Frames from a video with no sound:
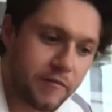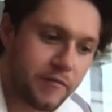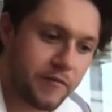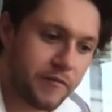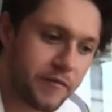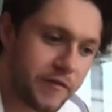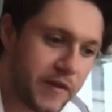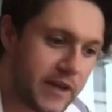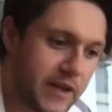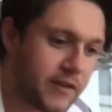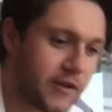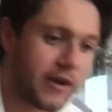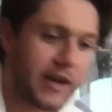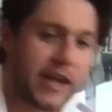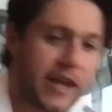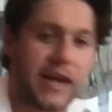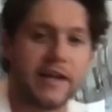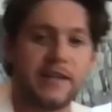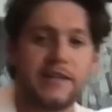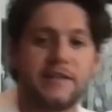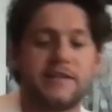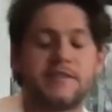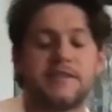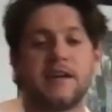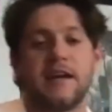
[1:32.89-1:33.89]
feed their
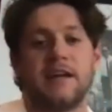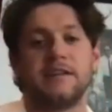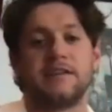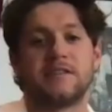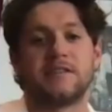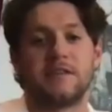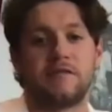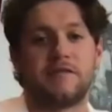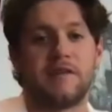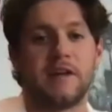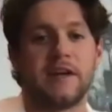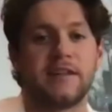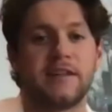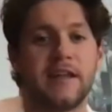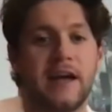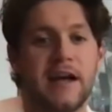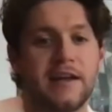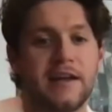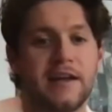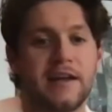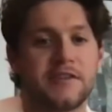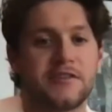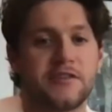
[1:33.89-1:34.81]
kids and stuff like that.